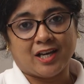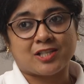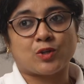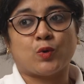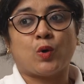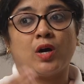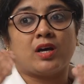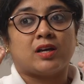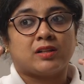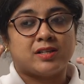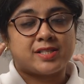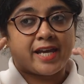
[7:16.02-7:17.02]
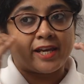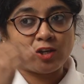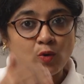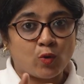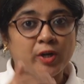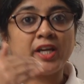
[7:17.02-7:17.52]
So, this
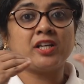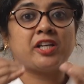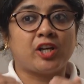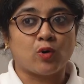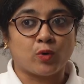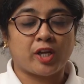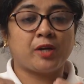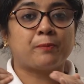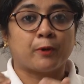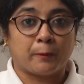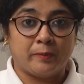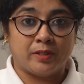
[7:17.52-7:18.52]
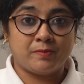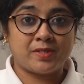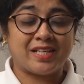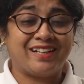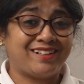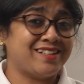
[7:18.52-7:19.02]
encoding, decoding
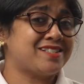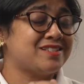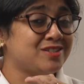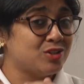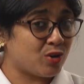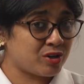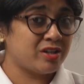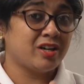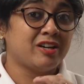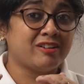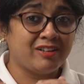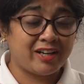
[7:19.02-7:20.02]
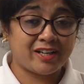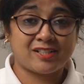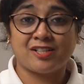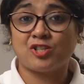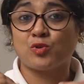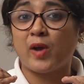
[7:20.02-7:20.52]
problems, it is not
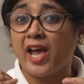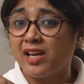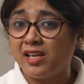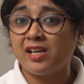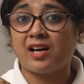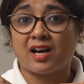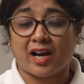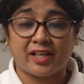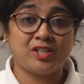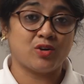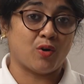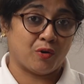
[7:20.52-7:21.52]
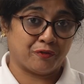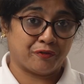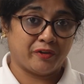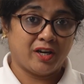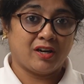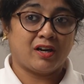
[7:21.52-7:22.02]
related to any kind
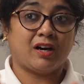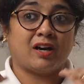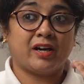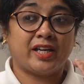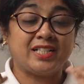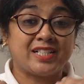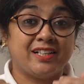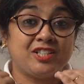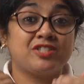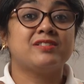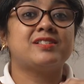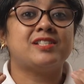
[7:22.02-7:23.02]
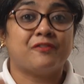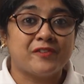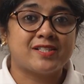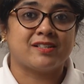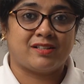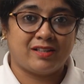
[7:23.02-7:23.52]
of intelligence
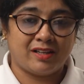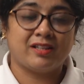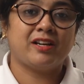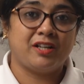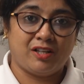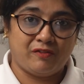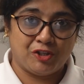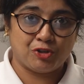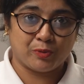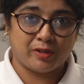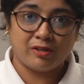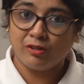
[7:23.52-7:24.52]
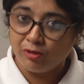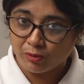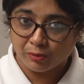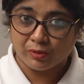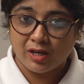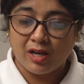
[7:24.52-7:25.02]
deficit in the individual.
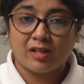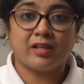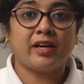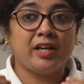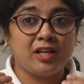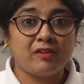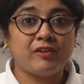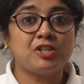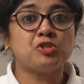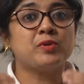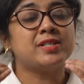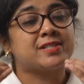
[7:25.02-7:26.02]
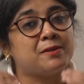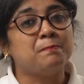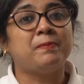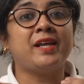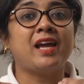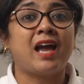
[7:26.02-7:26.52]
No, the individual
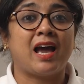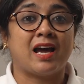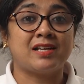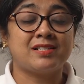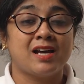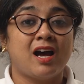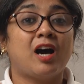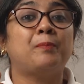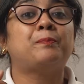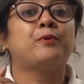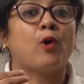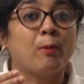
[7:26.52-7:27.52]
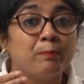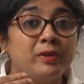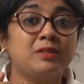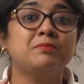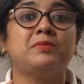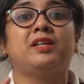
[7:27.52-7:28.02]
simply has a
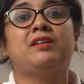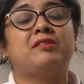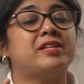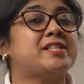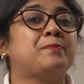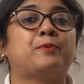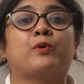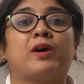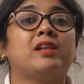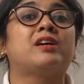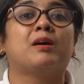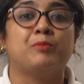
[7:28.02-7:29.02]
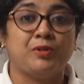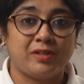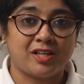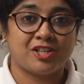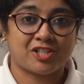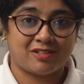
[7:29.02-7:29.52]
problem in reciprocal
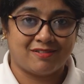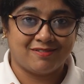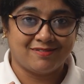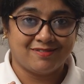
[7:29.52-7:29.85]
communication.